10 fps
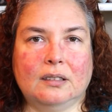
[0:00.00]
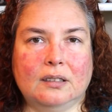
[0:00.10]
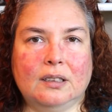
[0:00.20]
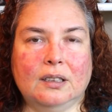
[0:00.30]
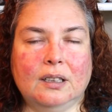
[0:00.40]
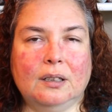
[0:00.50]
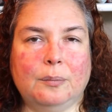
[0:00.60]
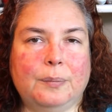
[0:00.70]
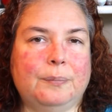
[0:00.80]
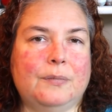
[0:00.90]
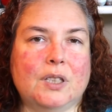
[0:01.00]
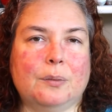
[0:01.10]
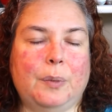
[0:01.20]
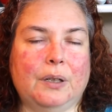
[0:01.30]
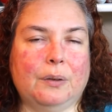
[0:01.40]
you're gonna
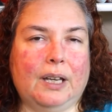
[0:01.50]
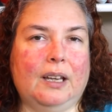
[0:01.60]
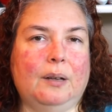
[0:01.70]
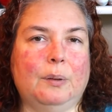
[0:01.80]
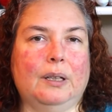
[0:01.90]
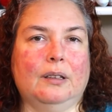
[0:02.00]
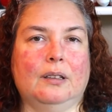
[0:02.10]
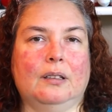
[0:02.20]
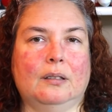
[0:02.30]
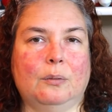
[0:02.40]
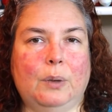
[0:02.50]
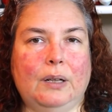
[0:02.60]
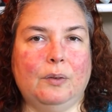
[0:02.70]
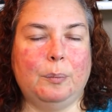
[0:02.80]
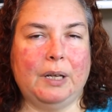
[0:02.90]
just be okay with
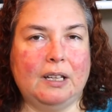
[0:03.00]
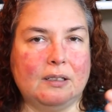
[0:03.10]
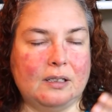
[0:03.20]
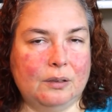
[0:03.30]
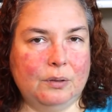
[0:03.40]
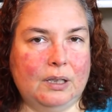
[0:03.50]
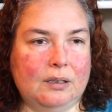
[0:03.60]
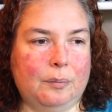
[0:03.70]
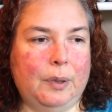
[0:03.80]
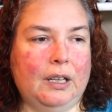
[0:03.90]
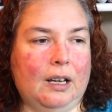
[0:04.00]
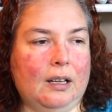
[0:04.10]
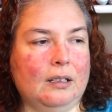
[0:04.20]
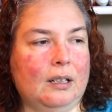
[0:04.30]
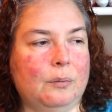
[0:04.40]
whatever pace you need to be
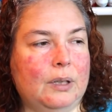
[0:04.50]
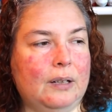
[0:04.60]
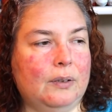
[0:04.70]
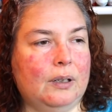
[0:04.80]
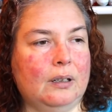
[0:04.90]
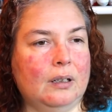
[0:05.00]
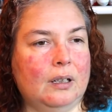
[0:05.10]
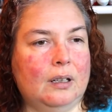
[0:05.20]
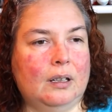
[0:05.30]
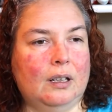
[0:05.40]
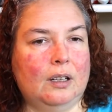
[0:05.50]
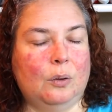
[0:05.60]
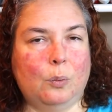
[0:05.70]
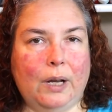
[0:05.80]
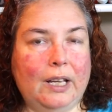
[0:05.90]
at and whatever
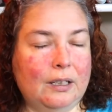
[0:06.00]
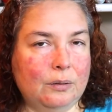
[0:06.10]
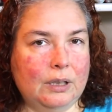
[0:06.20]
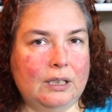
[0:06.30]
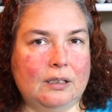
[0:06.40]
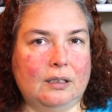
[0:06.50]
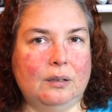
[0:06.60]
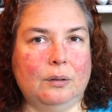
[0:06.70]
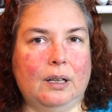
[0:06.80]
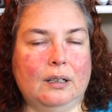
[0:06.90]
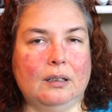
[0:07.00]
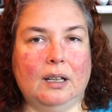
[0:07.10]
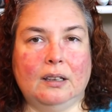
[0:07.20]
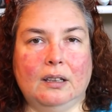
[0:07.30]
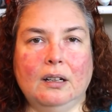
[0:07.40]
way you need to do it.
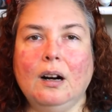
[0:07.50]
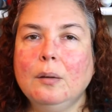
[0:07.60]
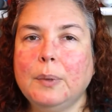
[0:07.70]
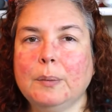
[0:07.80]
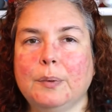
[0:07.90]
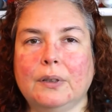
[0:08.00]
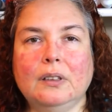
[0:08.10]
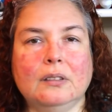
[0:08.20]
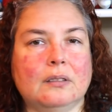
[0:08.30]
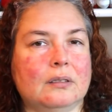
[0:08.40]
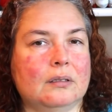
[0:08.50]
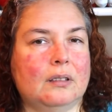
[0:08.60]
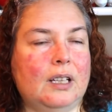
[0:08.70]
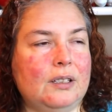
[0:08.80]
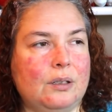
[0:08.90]
And there are people
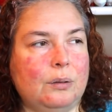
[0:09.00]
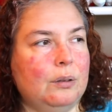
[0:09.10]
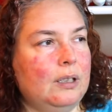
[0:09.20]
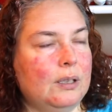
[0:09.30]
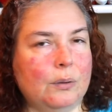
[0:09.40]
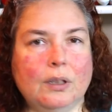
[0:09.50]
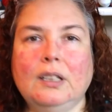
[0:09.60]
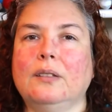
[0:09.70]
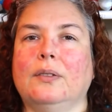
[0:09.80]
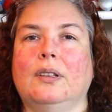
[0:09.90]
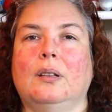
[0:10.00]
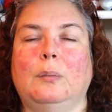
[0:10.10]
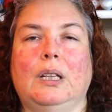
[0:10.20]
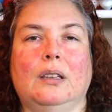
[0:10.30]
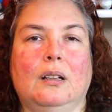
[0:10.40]
that do it totally different than
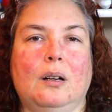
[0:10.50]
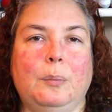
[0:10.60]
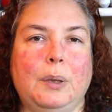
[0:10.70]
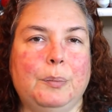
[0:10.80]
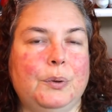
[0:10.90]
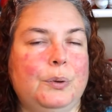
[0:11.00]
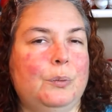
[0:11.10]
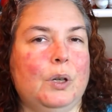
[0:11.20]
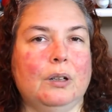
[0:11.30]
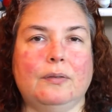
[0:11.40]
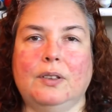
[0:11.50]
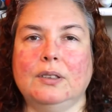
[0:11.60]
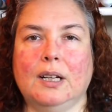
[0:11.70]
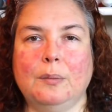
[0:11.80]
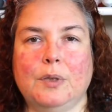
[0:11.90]
me. There are people who work
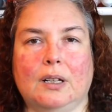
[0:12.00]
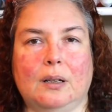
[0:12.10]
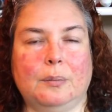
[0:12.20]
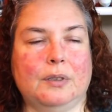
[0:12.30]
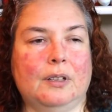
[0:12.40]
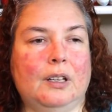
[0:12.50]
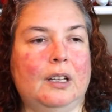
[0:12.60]
full-time jobs